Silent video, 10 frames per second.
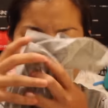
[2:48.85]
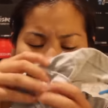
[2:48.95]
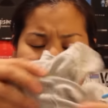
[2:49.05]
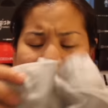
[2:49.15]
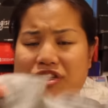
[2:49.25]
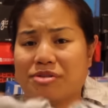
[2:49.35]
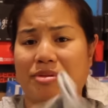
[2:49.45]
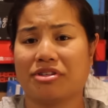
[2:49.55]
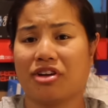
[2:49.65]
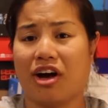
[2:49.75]
This shirt
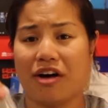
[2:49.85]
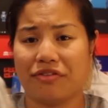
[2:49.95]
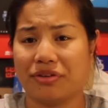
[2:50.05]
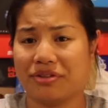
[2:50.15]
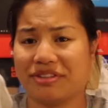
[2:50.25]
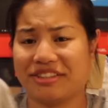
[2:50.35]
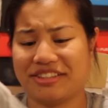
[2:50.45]
smells awful.